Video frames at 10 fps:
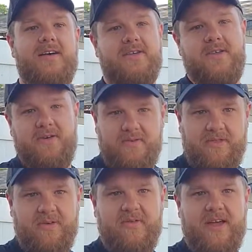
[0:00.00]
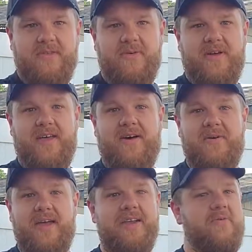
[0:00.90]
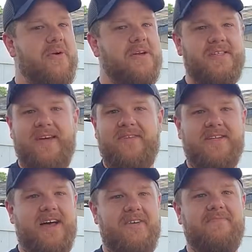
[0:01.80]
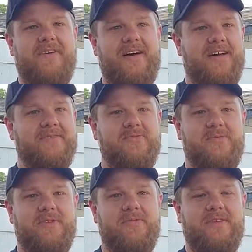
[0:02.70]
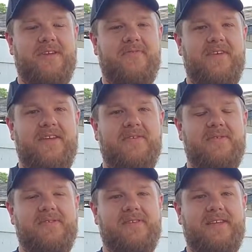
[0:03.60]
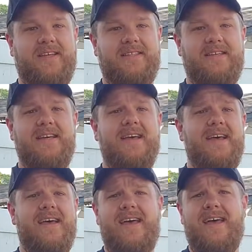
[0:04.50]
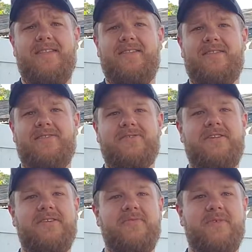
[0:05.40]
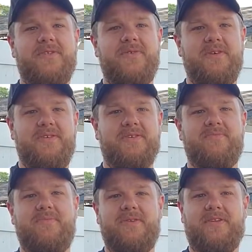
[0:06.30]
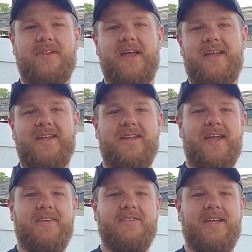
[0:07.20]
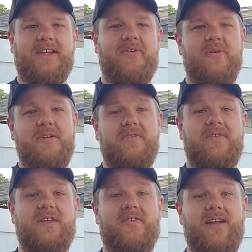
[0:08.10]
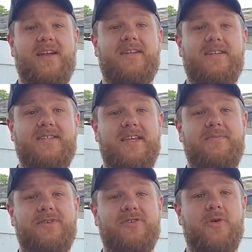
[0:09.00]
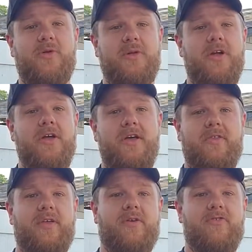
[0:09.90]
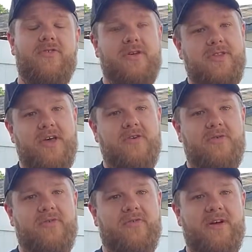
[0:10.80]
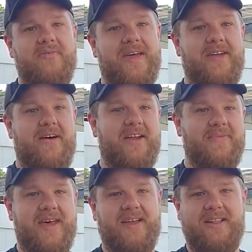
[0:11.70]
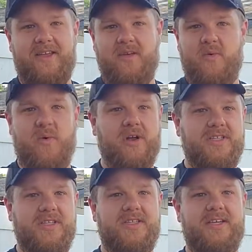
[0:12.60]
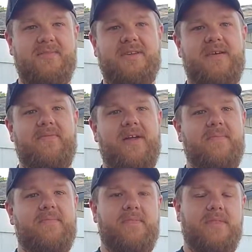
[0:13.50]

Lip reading: So they'll find their way that way, and it works every time. It's really convenient, really easy, and there's nothing more to it. You just put the light in and you take the cord and feed it right into the same controller that you're controlling the Auto-Door from, and it automatically works into the same time frame.